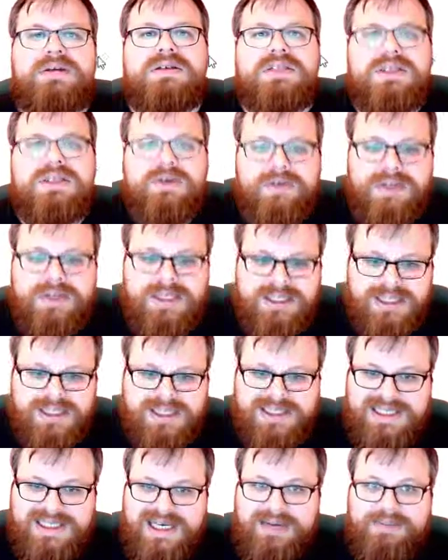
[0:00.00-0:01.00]
So in this
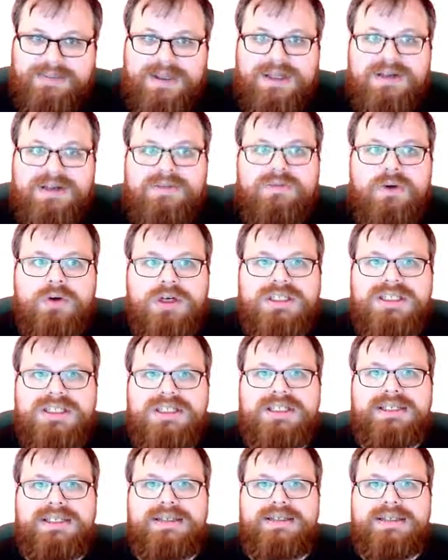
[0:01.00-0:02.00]
example, what
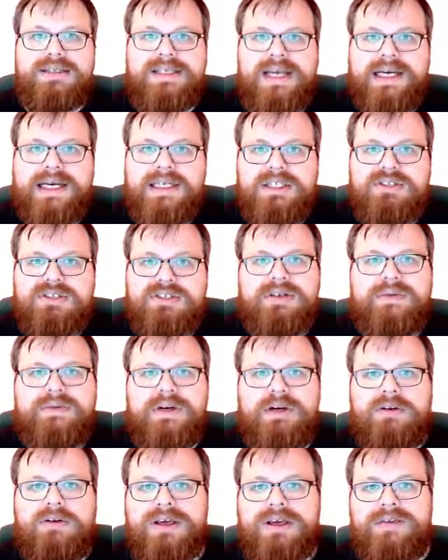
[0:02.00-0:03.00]
is the Steiner tree
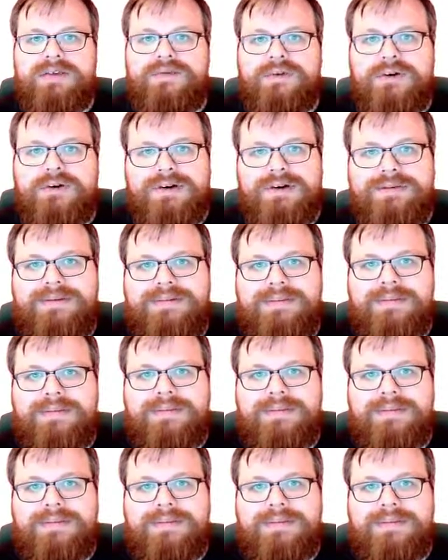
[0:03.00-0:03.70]
we're looking for?